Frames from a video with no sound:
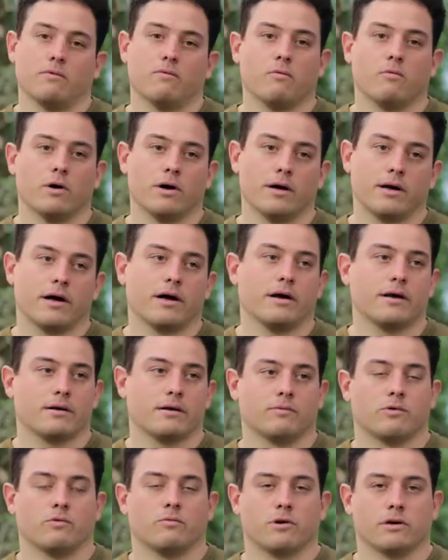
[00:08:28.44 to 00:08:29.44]
one
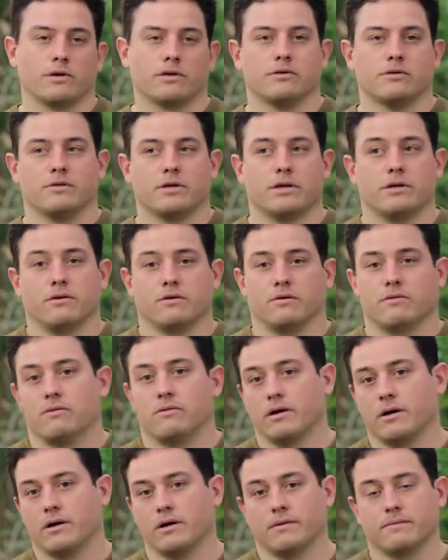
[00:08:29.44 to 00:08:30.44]
item or one unit,
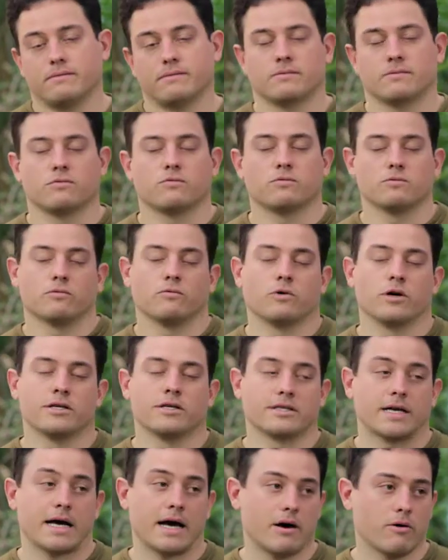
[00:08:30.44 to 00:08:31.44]

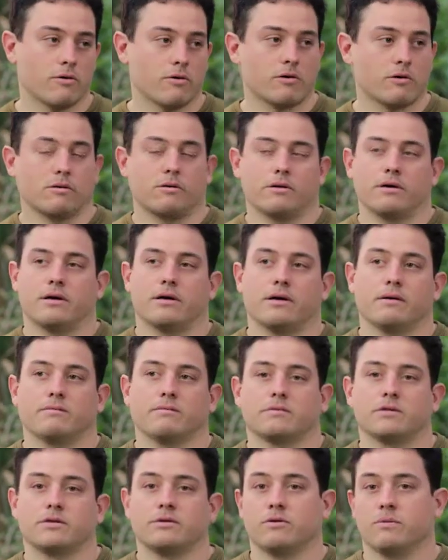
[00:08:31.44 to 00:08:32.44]
one tower
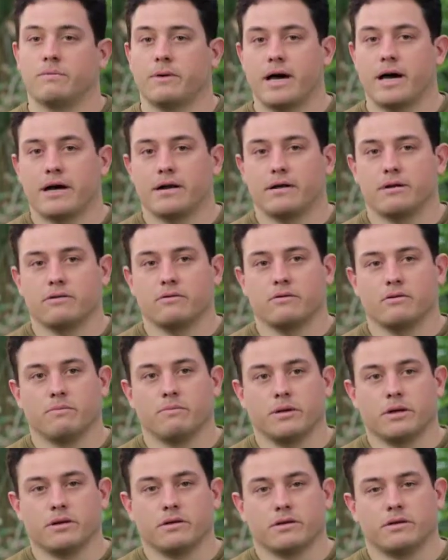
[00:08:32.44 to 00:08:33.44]
to a patio or
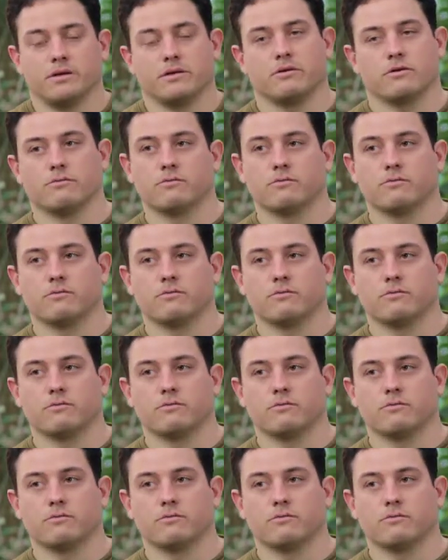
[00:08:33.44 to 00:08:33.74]
balcony or